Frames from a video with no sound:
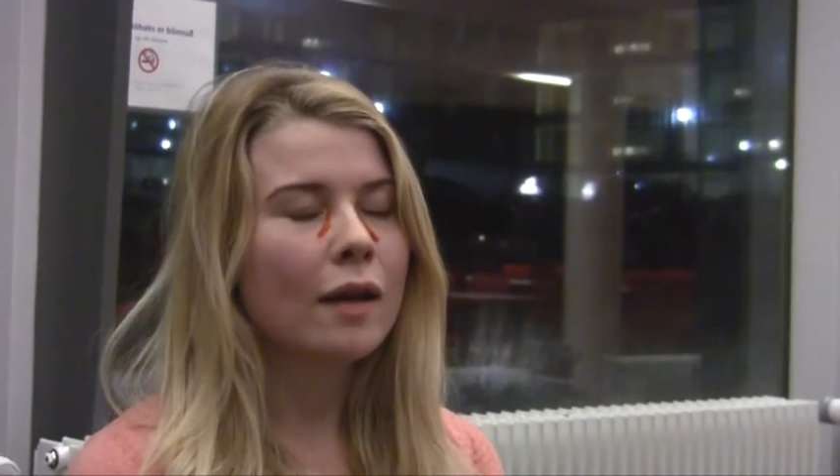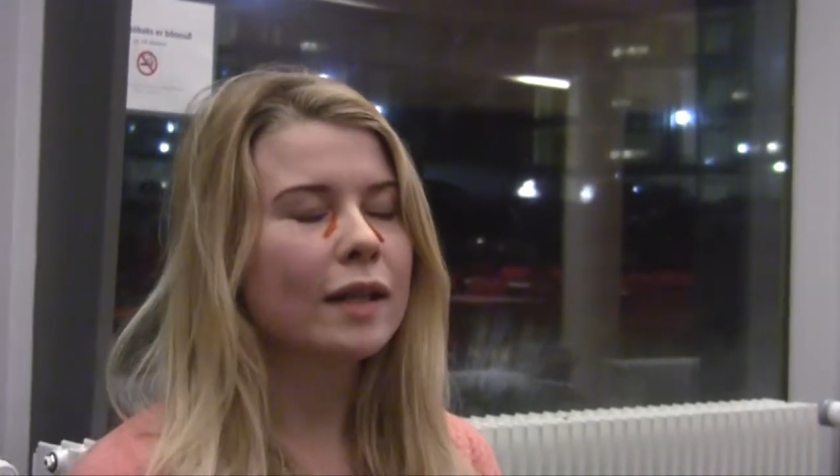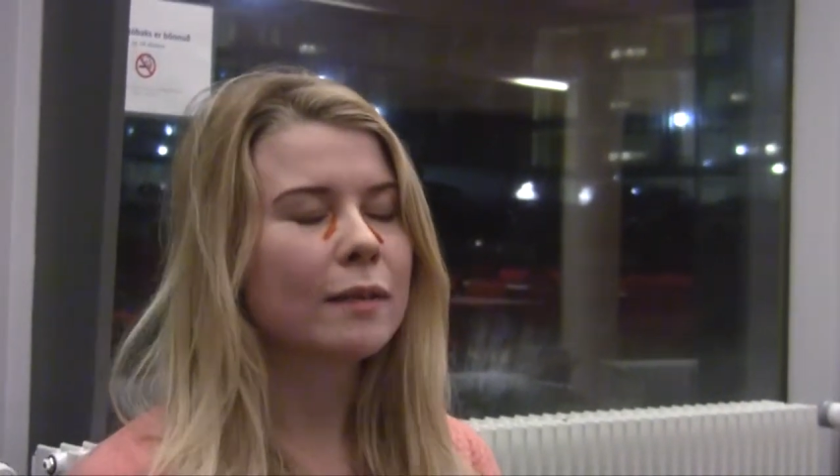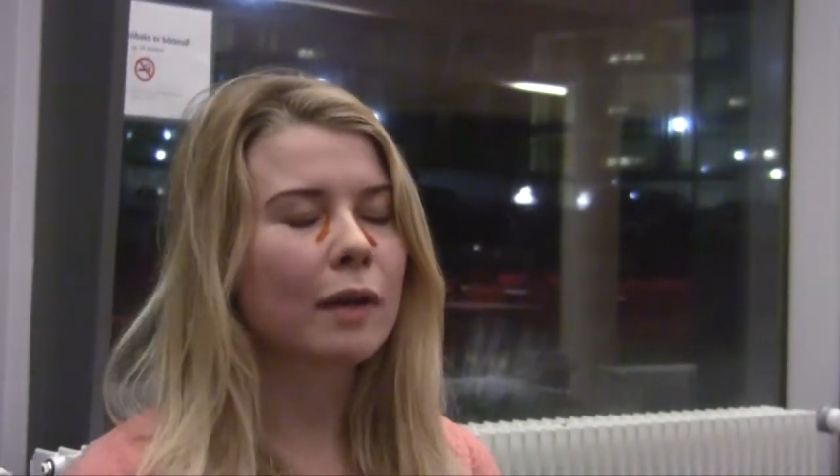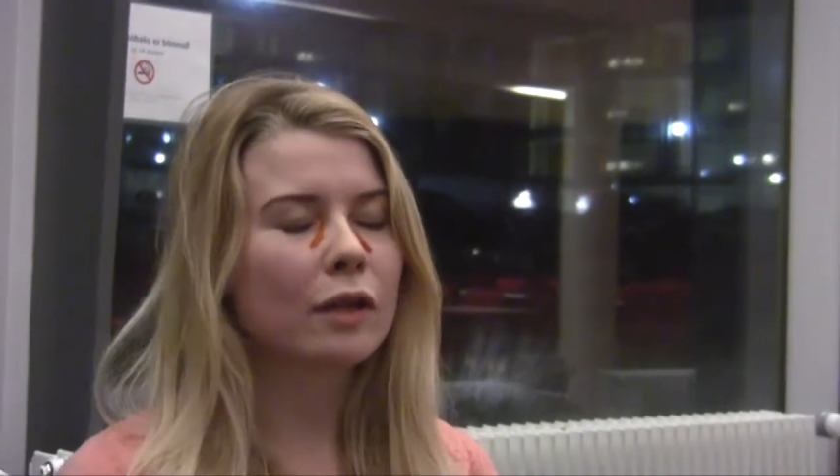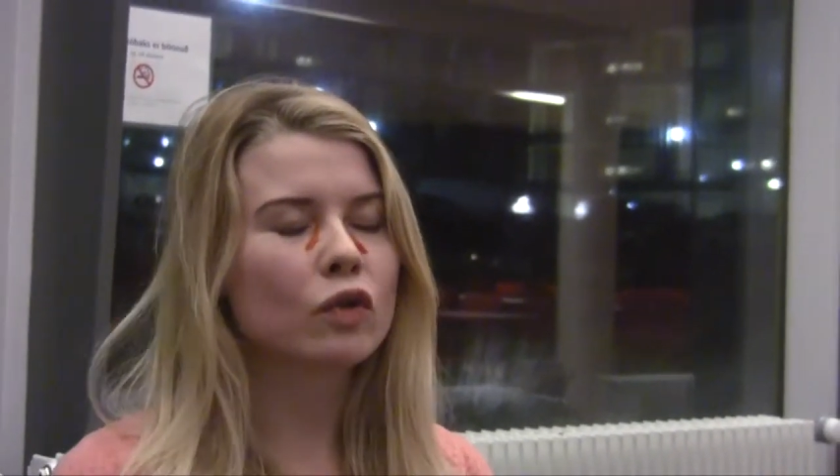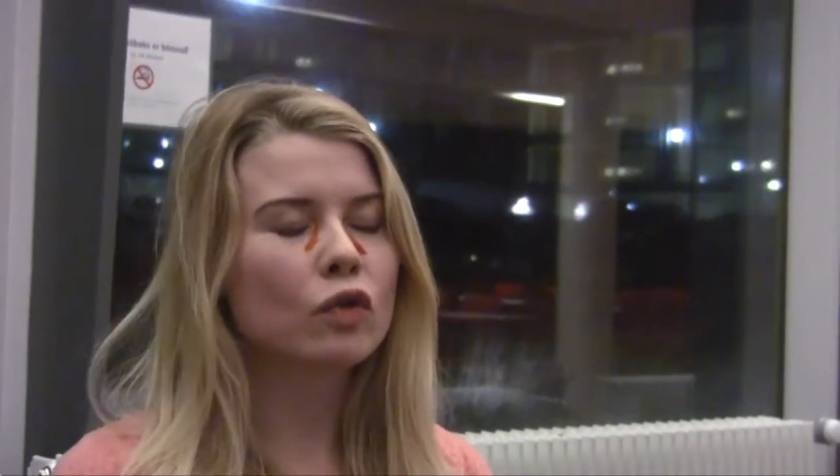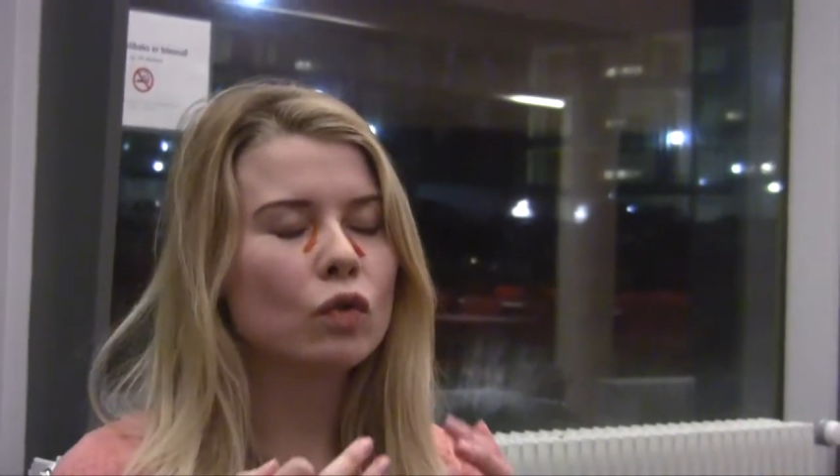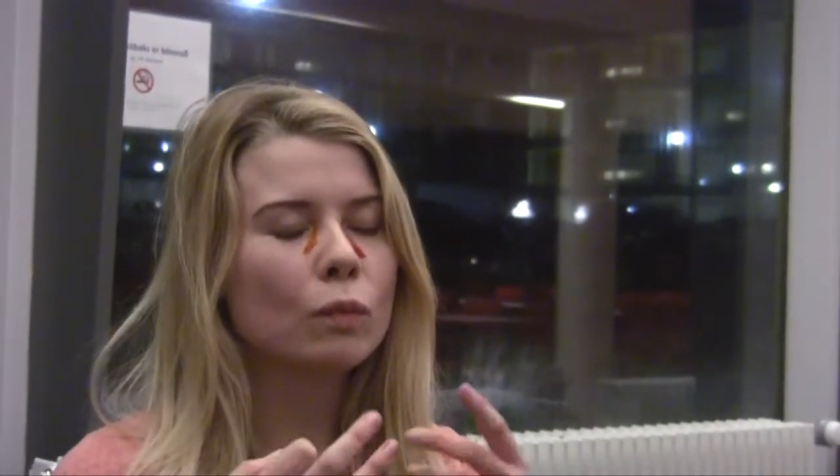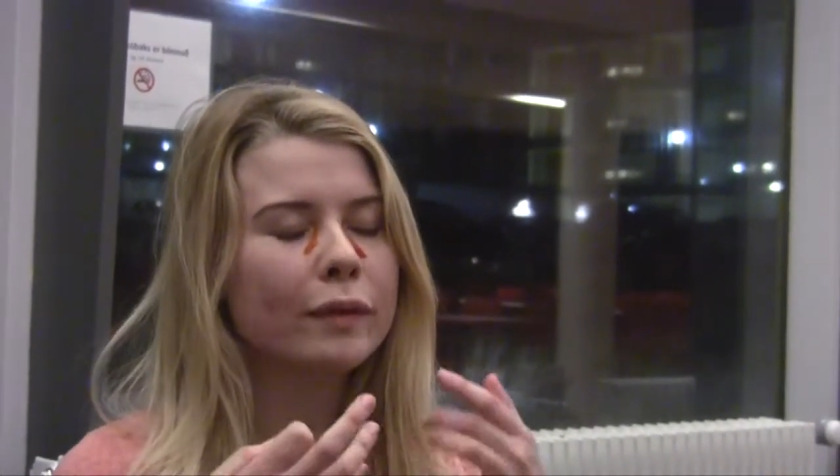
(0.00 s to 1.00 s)
it smelled
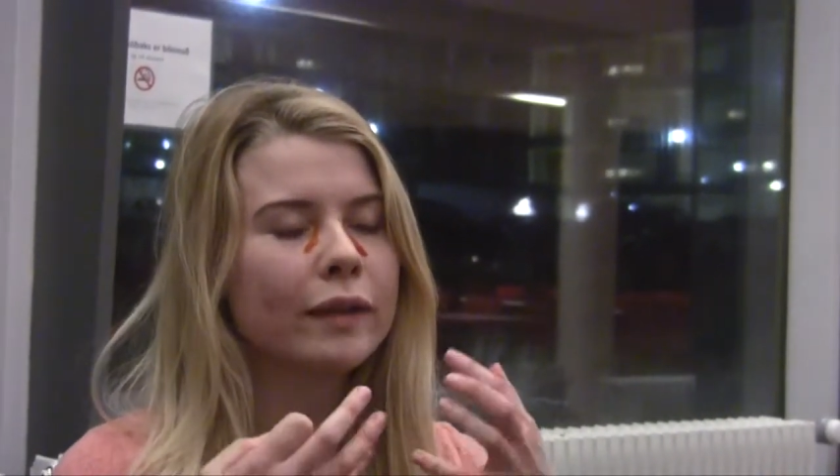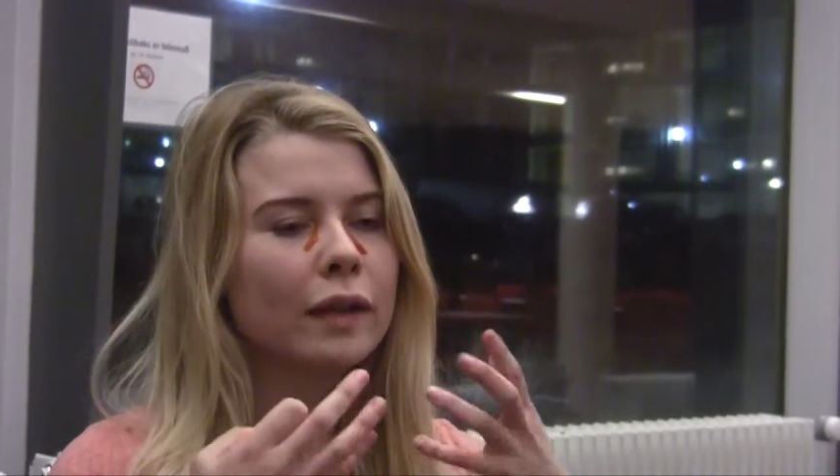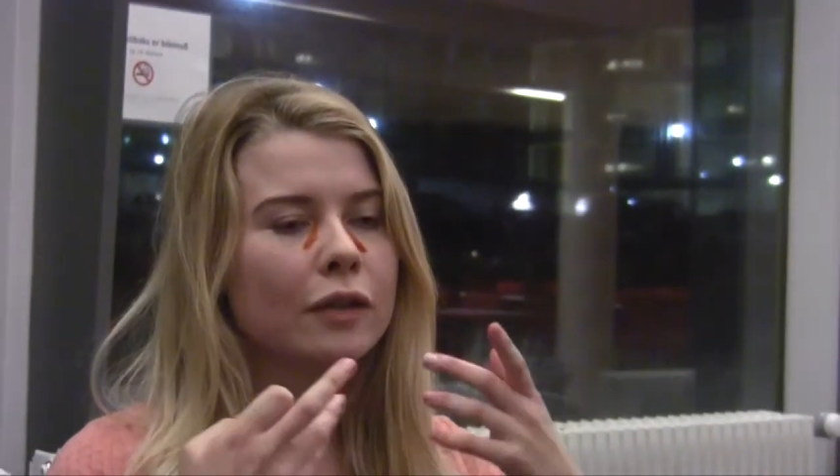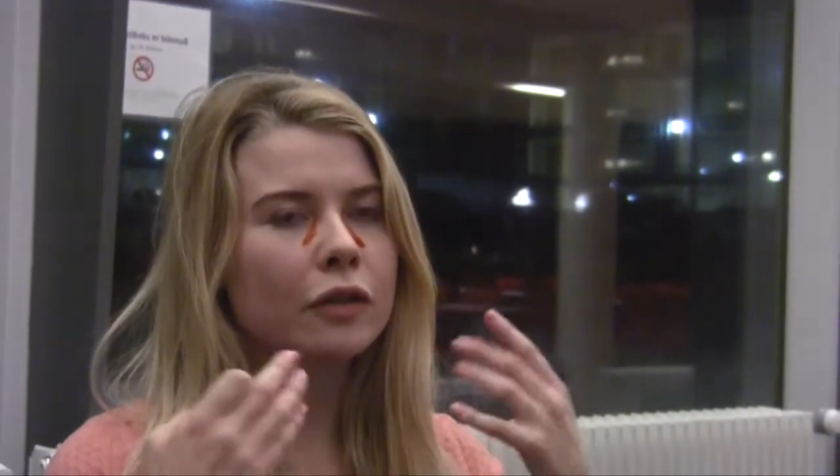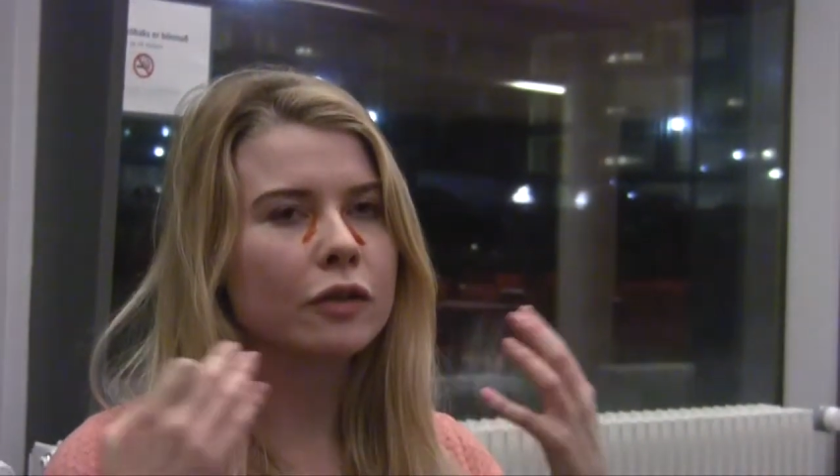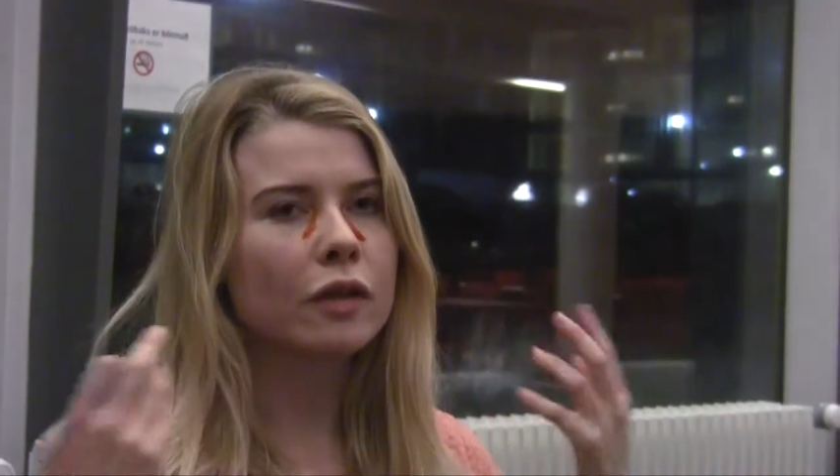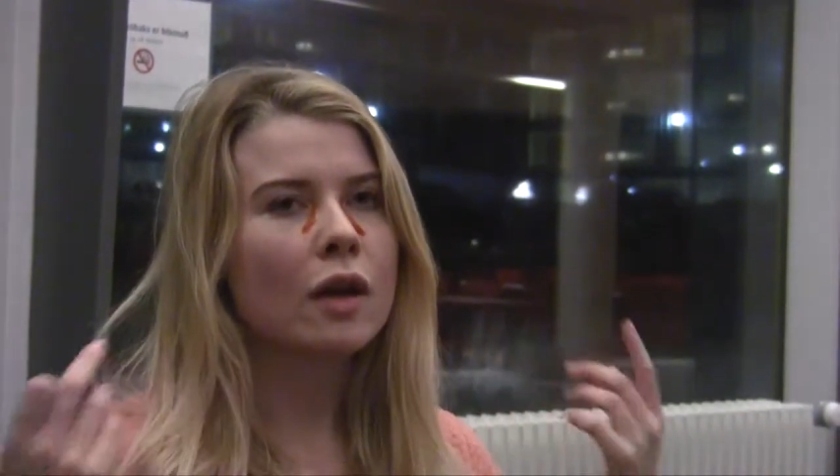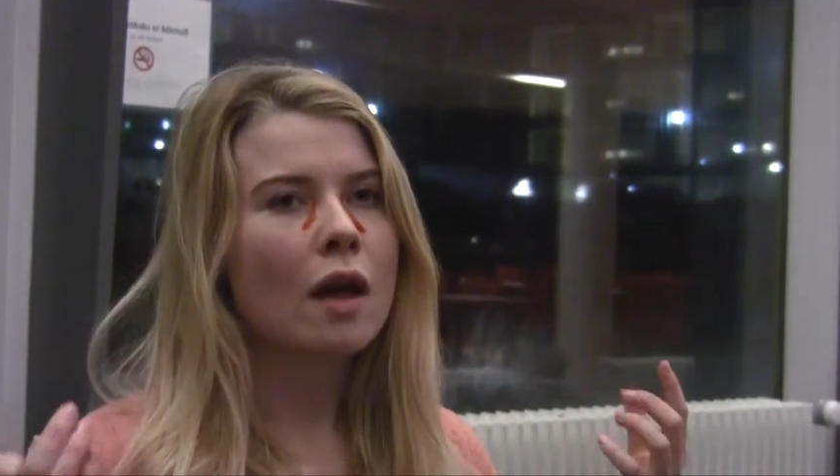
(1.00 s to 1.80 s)
super delicious.